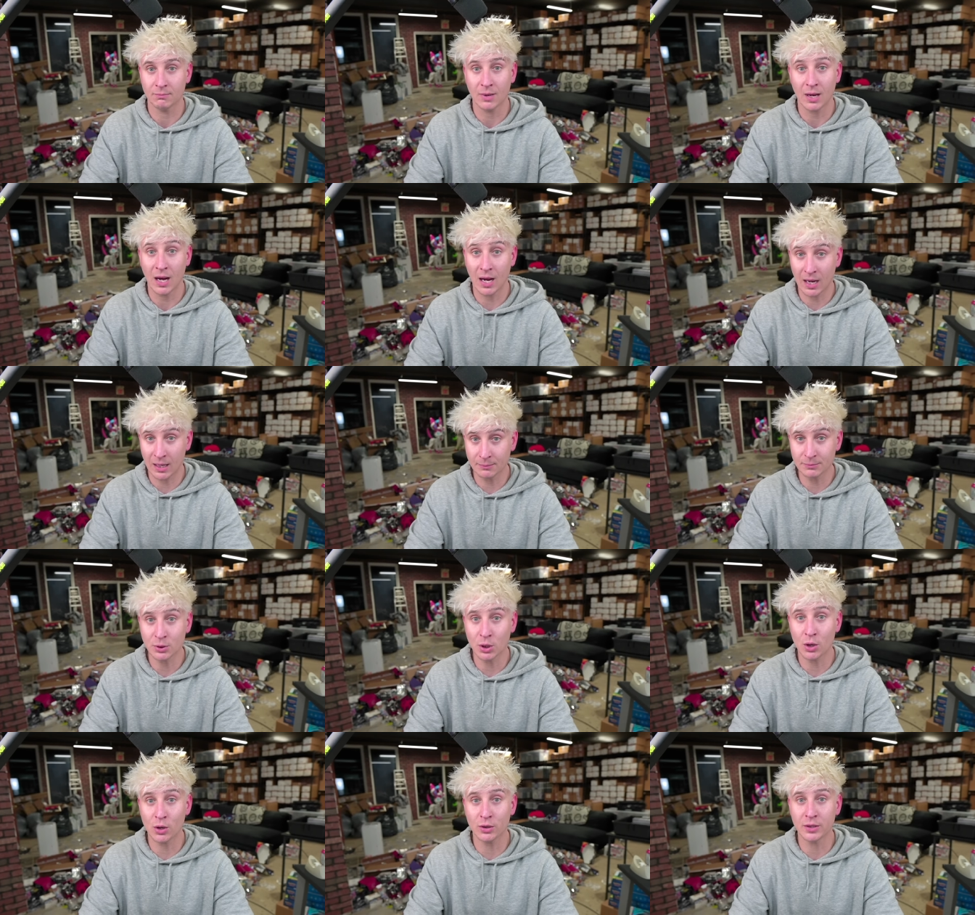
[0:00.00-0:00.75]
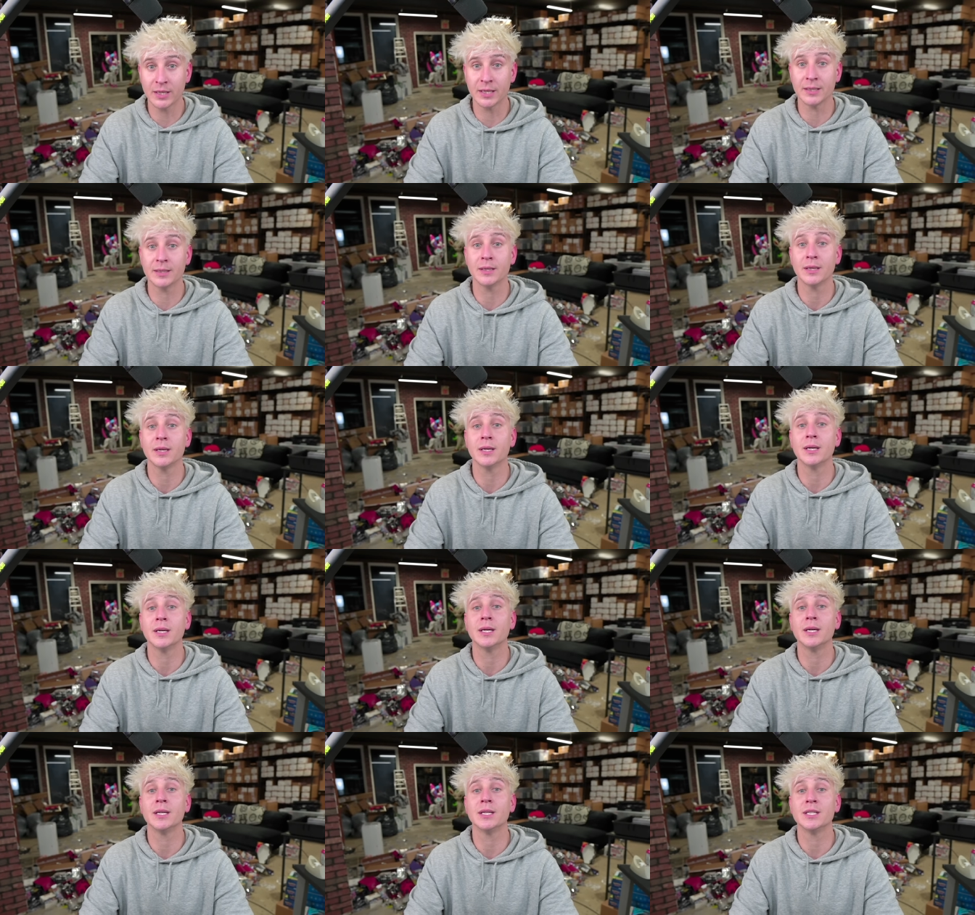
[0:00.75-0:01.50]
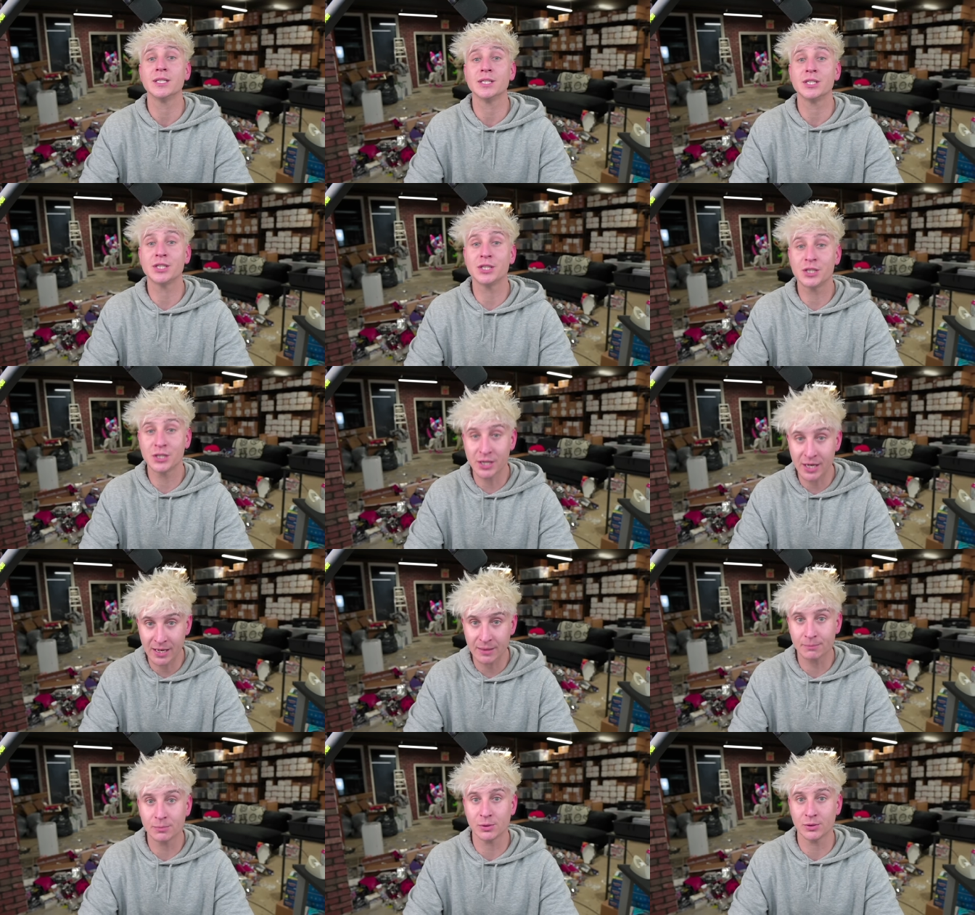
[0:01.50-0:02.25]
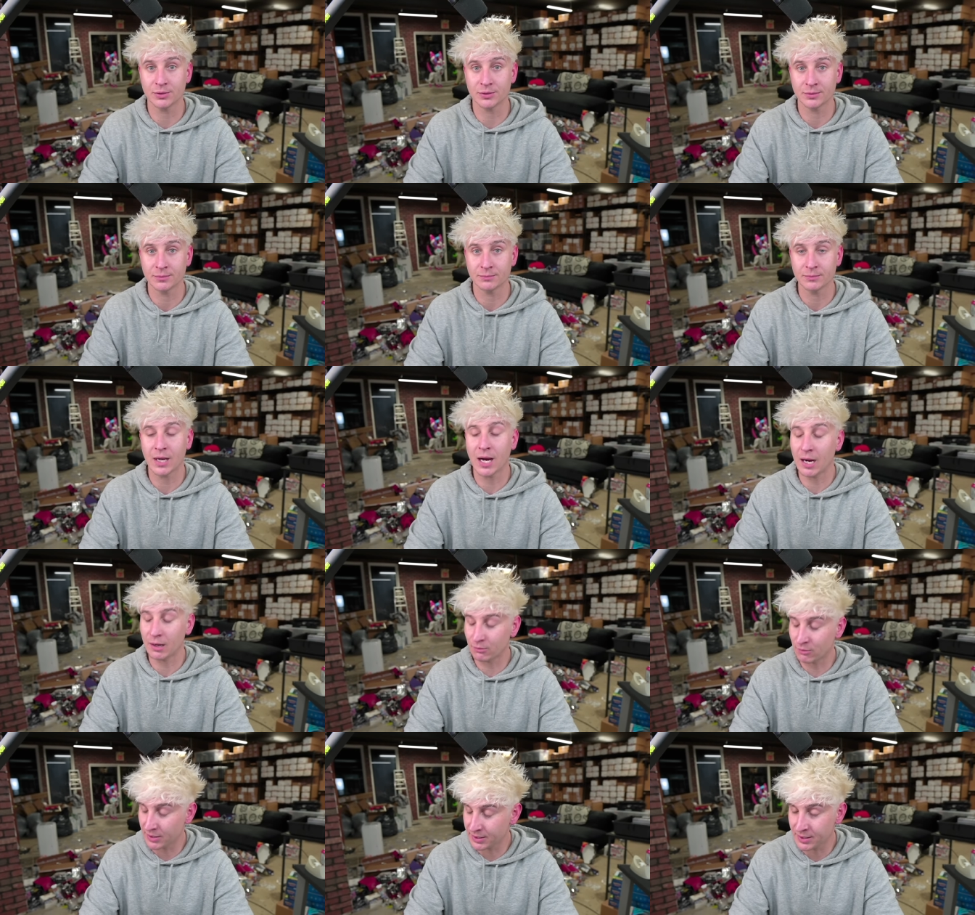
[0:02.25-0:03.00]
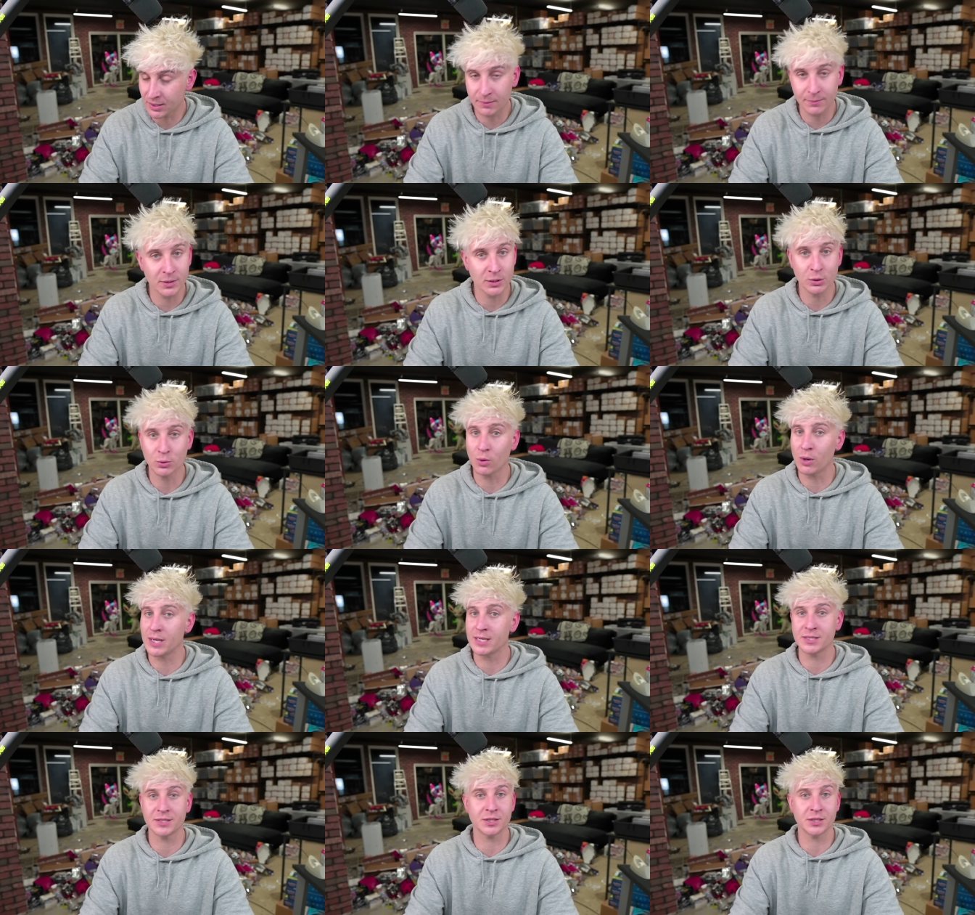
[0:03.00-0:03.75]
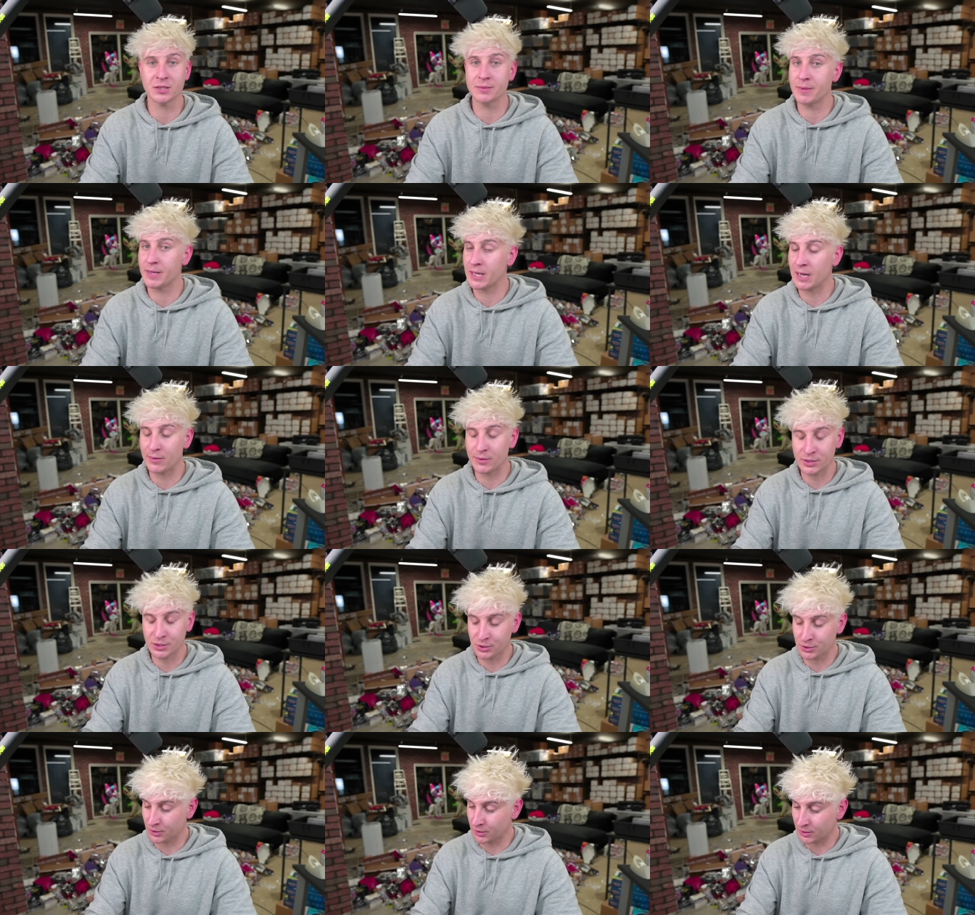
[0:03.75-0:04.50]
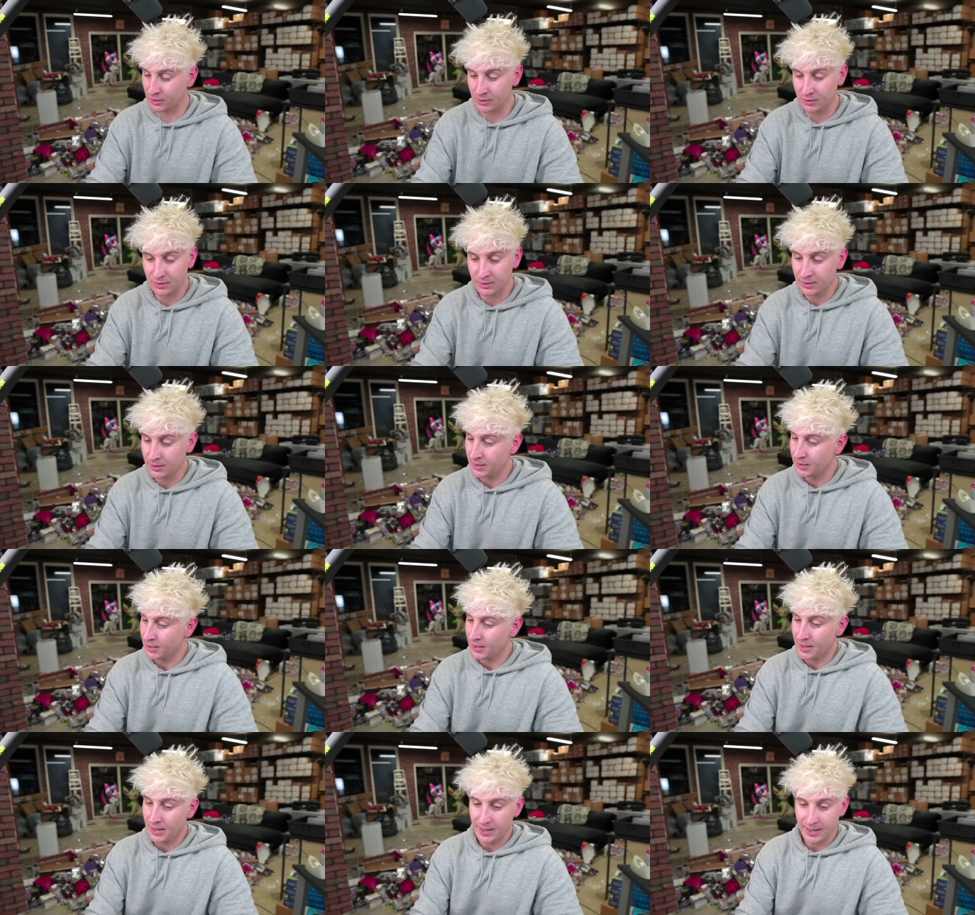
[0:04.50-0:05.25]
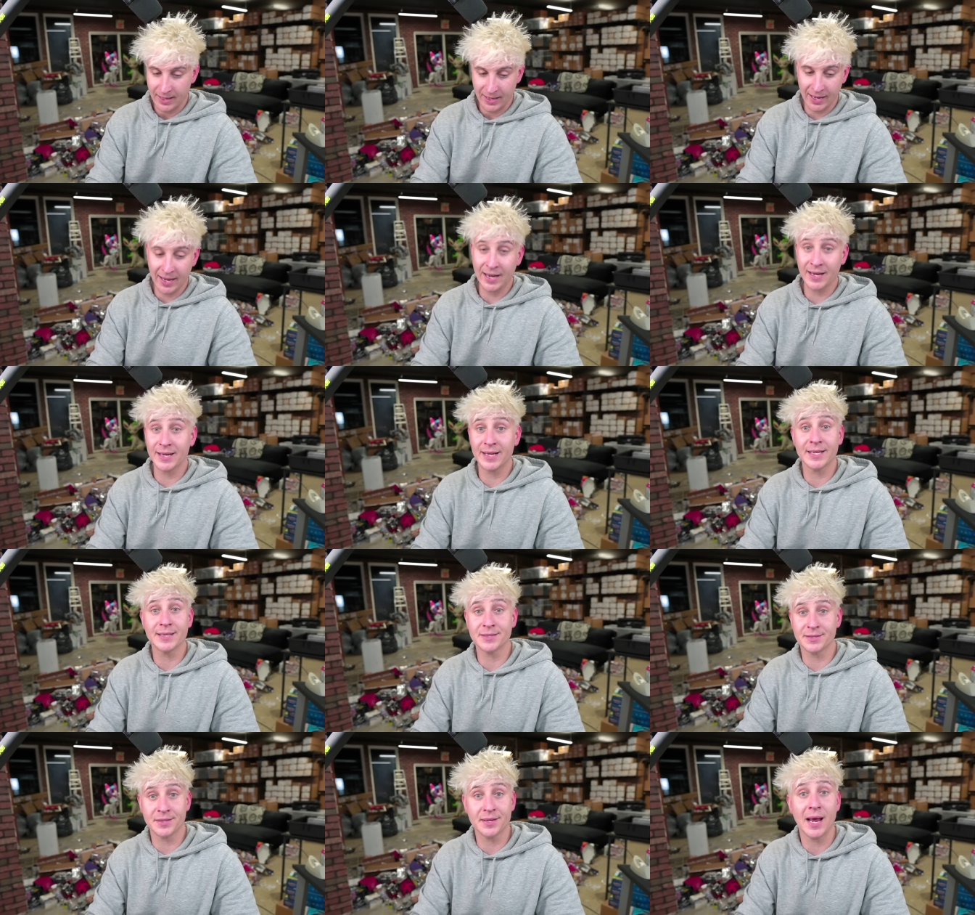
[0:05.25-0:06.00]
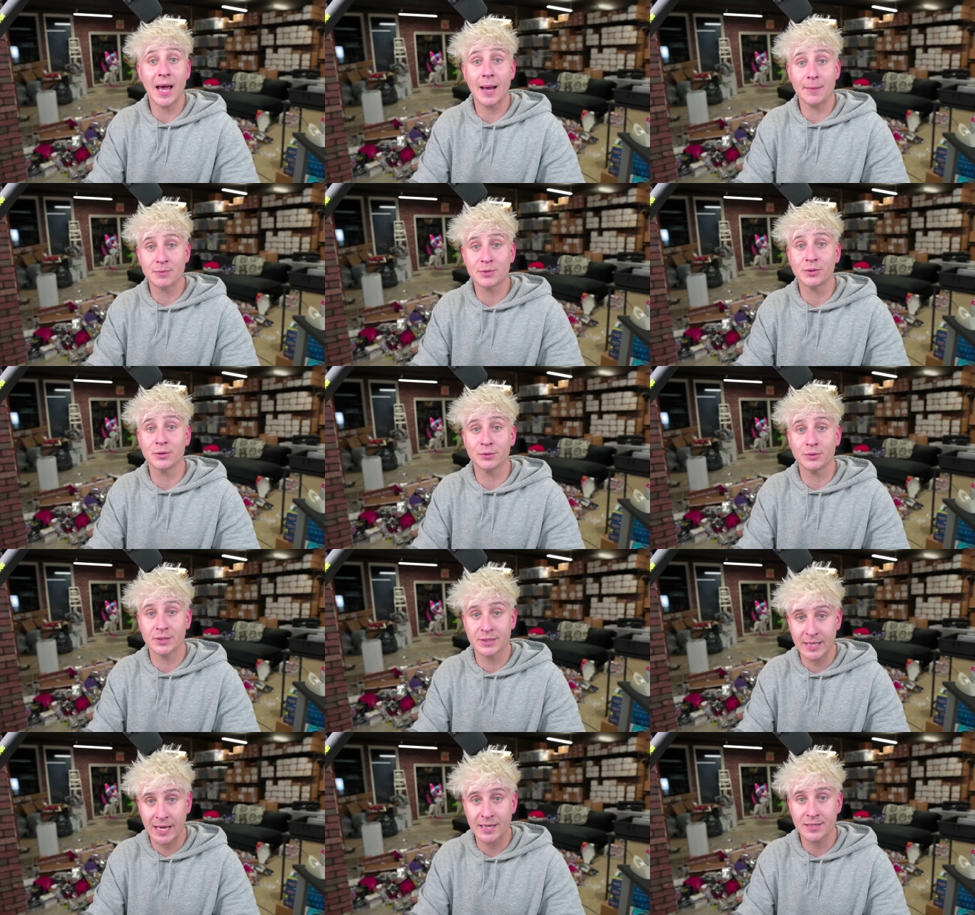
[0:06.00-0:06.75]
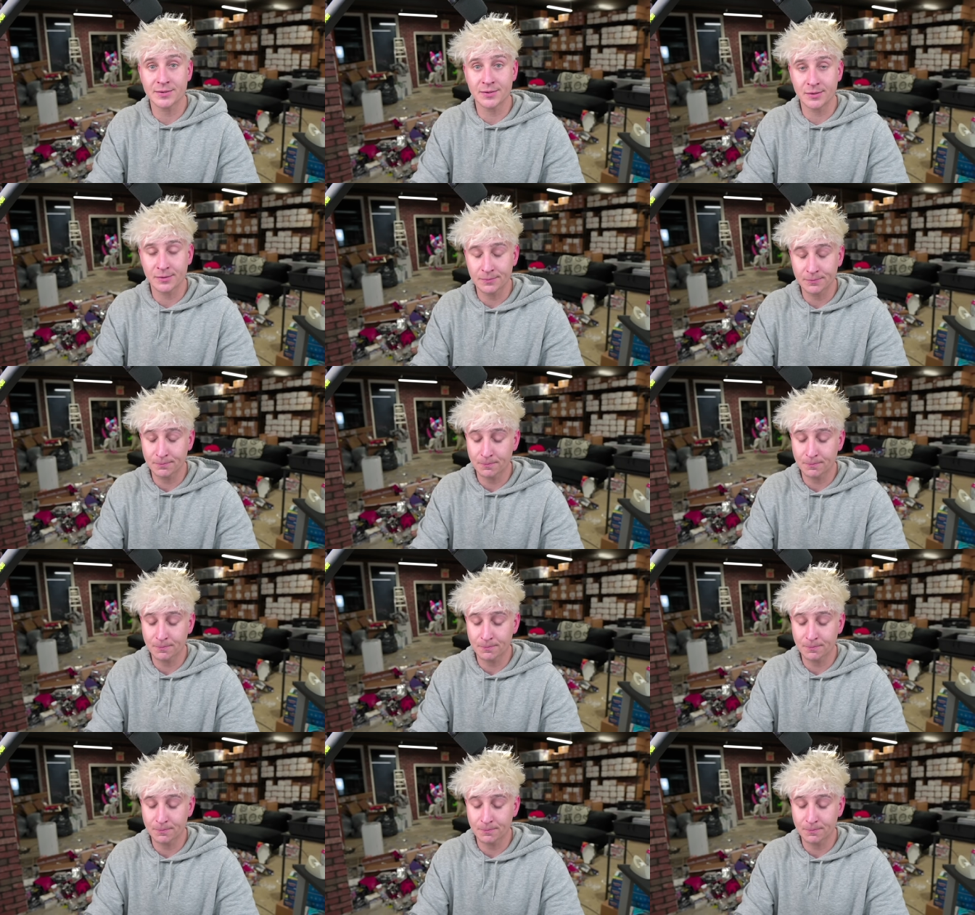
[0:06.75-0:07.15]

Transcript: I'm talking shambles. I ran the numbers twice just to make I was sure, and it's an absolute disaster.